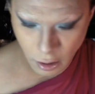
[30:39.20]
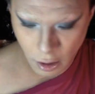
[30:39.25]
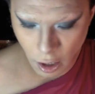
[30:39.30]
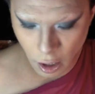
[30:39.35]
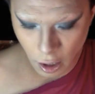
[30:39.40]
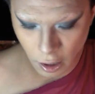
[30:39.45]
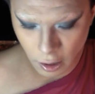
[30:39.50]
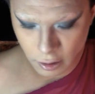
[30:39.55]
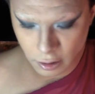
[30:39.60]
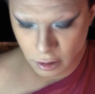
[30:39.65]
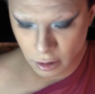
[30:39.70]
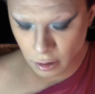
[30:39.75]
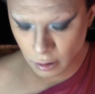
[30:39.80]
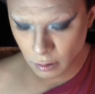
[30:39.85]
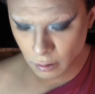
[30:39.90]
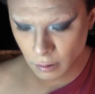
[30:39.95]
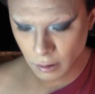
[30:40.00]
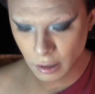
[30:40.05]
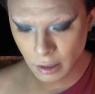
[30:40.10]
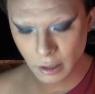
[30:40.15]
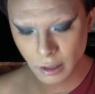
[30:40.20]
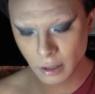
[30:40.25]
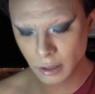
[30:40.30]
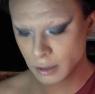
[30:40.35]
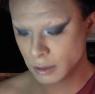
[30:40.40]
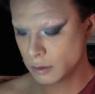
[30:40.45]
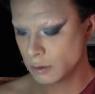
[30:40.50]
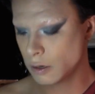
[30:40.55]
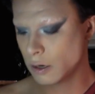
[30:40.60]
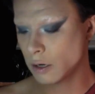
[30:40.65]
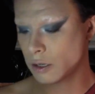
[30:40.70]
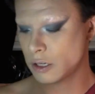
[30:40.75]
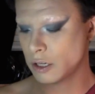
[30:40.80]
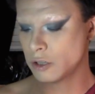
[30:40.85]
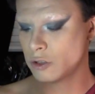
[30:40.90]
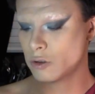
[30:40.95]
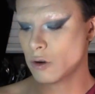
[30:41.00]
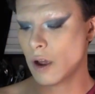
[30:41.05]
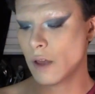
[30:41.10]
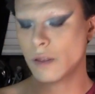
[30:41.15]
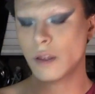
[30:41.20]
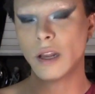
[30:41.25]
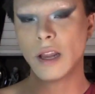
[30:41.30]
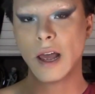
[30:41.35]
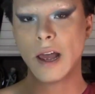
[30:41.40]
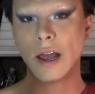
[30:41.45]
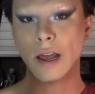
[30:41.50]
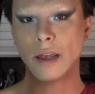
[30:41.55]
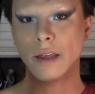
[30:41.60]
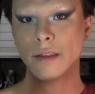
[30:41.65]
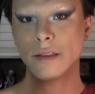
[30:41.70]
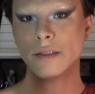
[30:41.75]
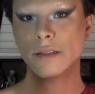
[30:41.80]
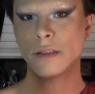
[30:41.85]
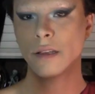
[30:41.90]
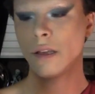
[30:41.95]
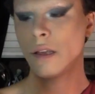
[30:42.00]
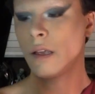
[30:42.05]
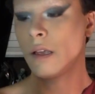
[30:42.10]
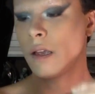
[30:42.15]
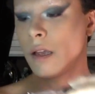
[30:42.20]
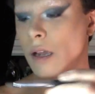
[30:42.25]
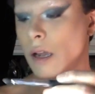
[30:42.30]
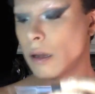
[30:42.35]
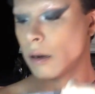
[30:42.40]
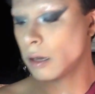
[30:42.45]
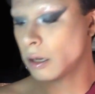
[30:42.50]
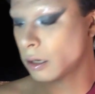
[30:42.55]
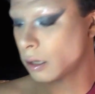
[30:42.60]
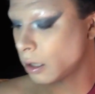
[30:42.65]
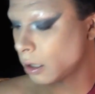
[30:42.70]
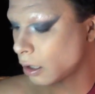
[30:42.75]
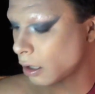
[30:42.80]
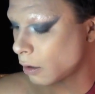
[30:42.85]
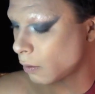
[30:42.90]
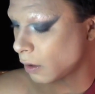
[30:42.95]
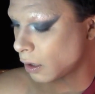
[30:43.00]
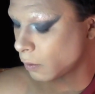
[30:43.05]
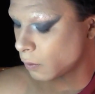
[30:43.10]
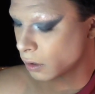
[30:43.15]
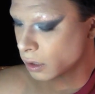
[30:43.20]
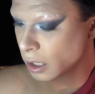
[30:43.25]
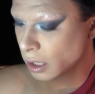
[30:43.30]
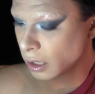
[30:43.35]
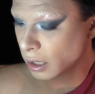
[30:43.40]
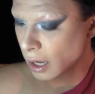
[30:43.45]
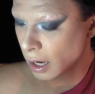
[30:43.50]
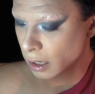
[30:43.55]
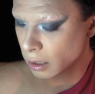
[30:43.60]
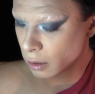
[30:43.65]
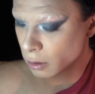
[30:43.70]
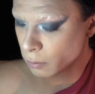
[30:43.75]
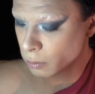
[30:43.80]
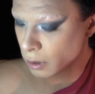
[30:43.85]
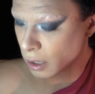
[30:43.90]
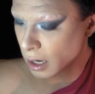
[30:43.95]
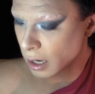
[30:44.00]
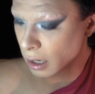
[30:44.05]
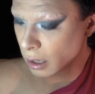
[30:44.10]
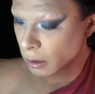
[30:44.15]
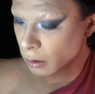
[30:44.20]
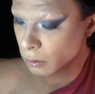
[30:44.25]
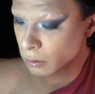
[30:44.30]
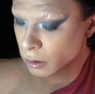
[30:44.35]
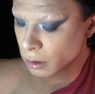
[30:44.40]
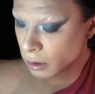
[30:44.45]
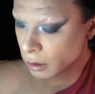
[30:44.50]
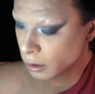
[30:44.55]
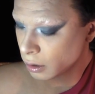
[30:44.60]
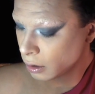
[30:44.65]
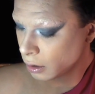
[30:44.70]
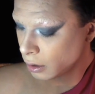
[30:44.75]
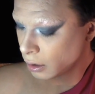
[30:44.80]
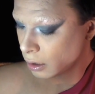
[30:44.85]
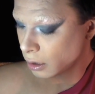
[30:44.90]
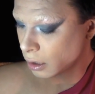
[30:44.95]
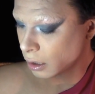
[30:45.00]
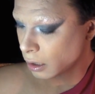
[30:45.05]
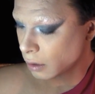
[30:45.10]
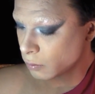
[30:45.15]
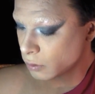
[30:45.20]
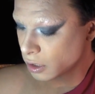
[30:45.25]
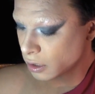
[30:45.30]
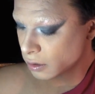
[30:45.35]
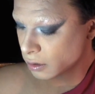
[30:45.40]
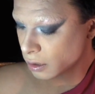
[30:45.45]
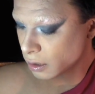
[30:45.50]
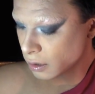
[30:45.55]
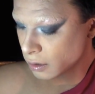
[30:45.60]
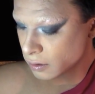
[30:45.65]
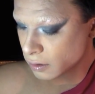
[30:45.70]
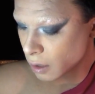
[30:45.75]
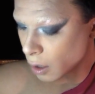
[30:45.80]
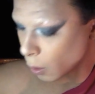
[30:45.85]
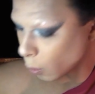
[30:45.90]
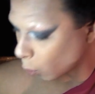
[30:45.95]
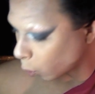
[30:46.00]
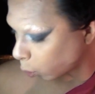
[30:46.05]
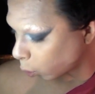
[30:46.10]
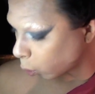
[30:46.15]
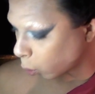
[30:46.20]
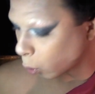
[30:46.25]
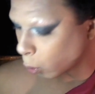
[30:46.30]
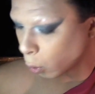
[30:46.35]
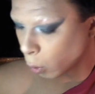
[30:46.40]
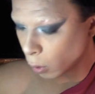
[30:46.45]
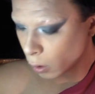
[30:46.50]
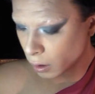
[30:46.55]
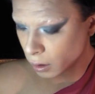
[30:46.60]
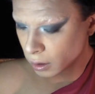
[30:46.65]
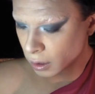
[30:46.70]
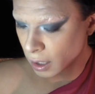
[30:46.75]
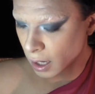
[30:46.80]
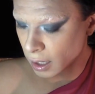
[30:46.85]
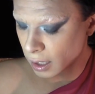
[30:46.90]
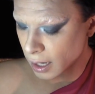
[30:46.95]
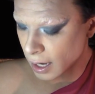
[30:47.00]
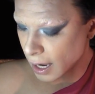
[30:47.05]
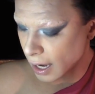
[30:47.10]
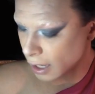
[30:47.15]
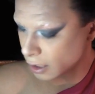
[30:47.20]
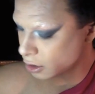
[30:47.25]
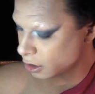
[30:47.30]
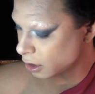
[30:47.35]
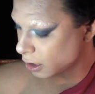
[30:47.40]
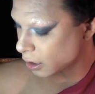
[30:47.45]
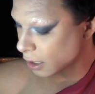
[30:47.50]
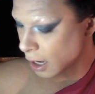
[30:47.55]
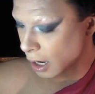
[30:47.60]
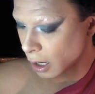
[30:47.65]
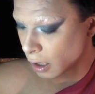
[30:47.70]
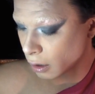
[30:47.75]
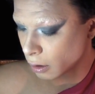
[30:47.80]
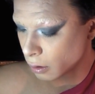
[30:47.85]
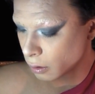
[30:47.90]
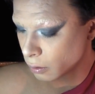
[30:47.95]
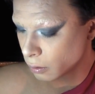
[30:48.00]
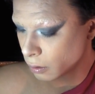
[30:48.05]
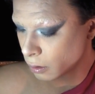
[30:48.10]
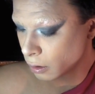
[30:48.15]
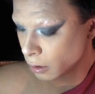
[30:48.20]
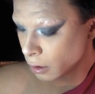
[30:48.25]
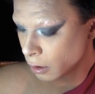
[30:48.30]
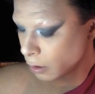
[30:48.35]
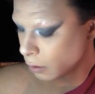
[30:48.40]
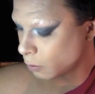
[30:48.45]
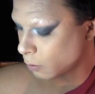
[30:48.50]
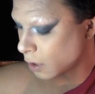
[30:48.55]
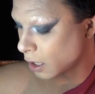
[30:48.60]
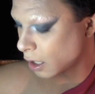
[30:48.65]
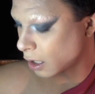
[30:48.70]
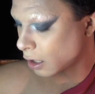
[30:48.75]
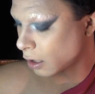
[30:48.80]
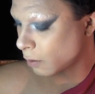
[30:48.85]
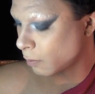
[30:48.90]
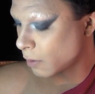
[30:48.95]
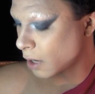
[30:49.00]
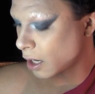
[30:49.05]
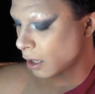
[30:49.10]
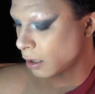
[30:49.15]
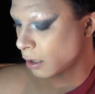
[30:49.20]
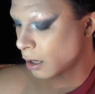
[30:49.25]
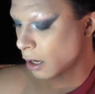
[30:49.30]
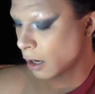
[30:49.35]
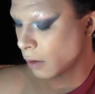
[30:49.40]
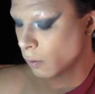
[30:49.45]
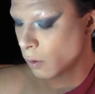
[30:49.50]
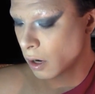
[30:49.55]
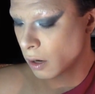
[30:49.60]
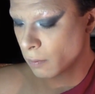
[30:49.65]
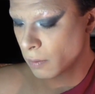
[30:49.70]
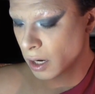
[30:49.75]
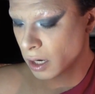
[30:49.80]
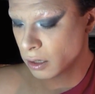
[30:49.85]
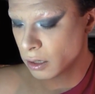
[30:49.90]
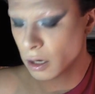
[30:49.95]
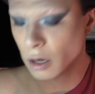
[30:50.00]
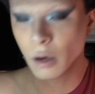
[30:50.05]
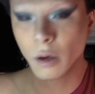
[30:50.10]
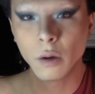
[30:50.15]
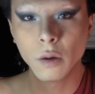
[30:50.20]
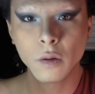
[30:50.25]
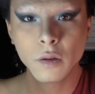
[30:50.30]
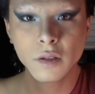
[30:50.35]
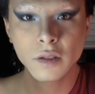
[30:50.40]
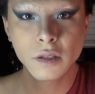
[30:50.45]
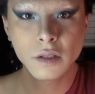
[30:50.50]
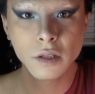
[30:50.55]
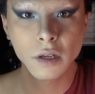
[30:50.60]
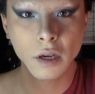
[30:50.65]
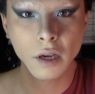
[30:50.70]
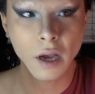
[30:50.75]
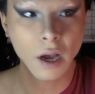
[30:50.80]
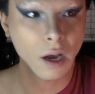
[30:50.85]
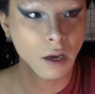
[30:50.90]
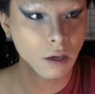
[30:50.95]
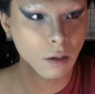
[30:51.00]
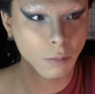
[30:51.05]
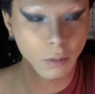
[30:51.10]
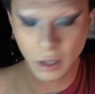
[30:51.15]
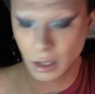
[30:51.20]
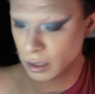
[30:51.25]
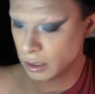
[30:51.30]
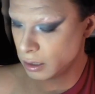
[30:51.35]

contour or to draw the lines. And I'm gonna go in with a lighter brown, and I'm just gonna start kind of etching out where I want my nose to kind of be.